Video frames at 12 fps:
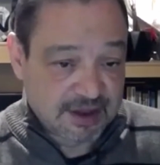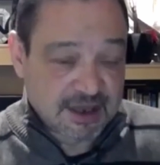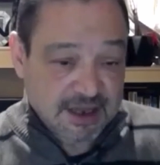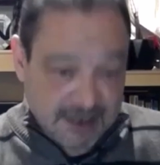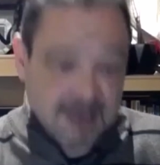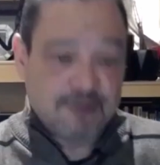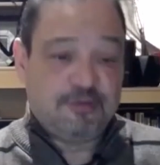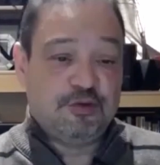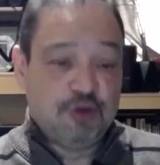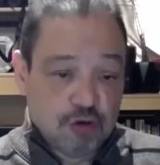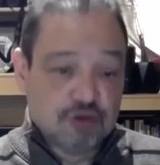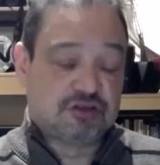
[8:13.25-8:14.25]
if
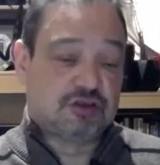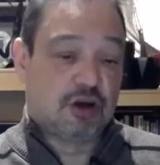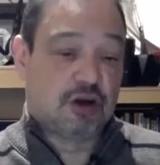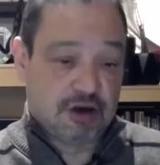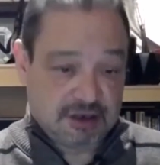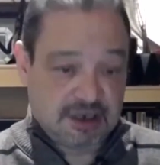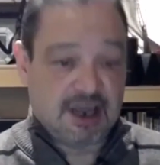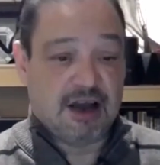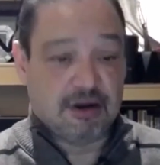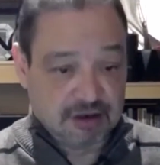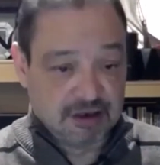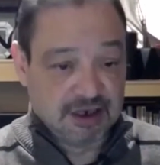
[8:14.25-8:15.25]
you start
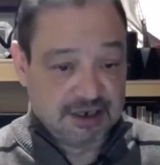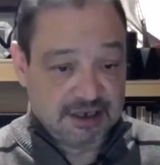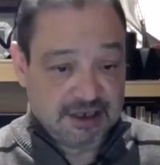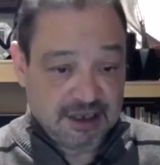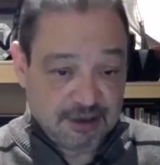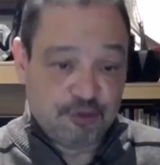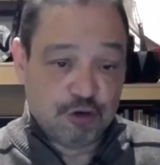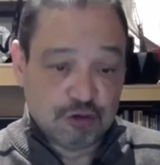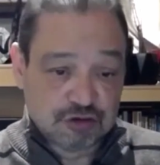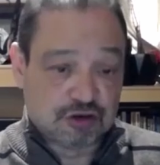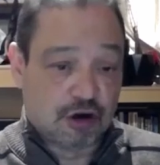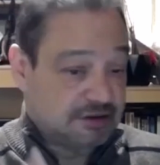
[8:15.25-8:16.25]
calculating, if you
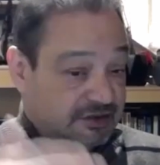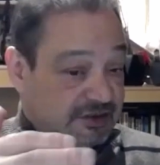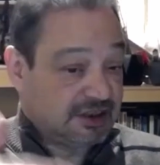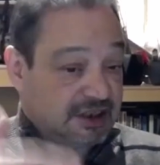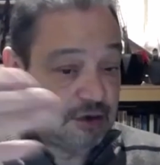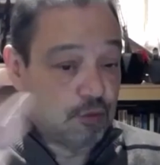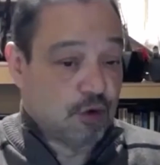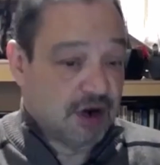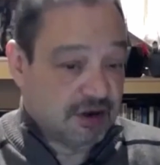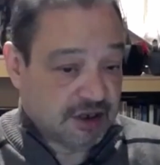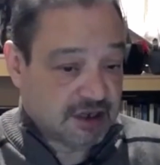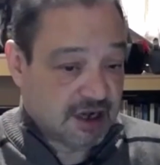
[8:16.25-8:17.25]
start seeing
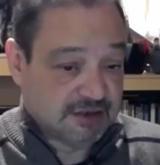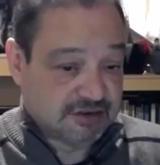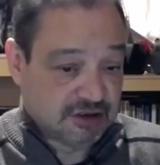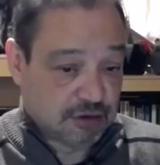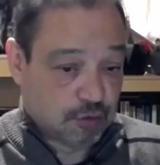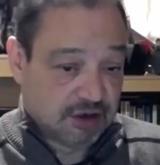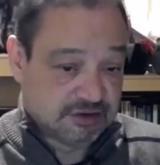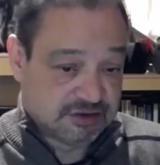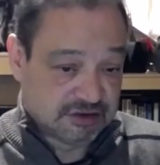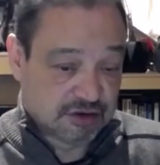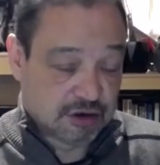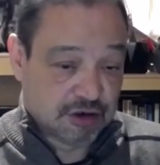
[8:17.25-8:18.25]
where the
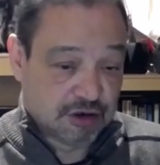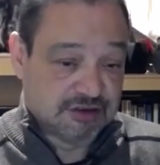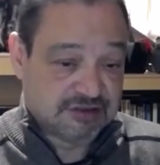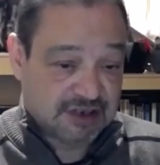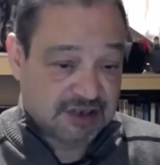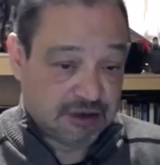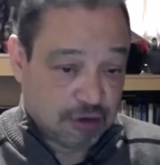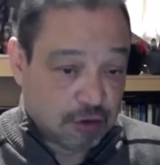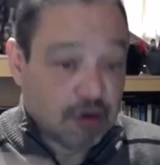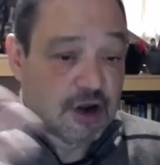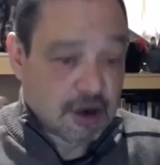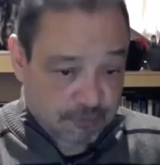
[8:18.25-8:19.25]
consequences are going to take
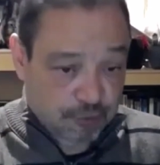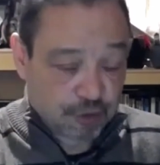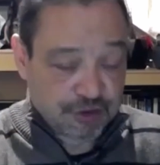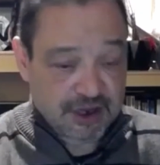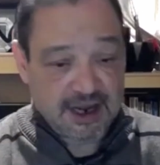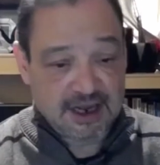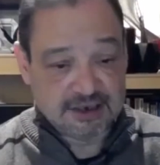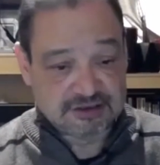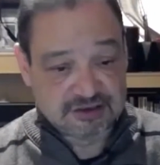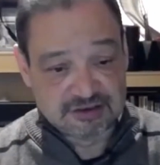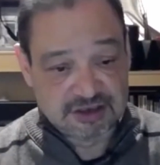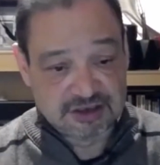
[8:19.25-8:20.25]
you for the
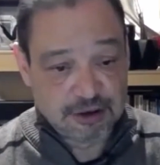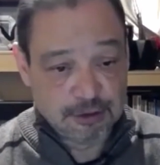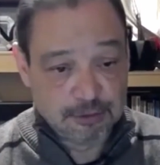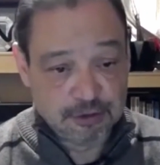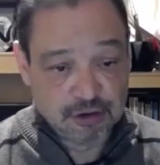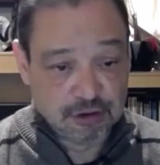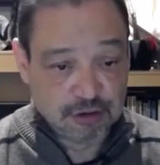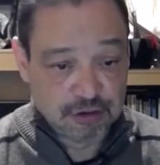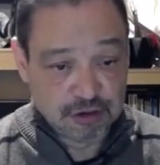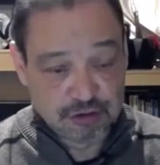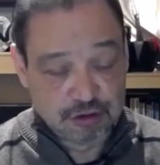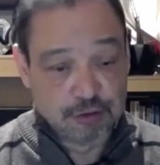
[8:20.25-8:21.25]
actions that
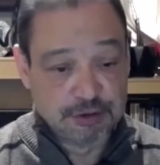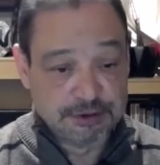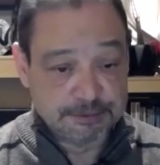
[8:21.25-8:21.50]
you're doing.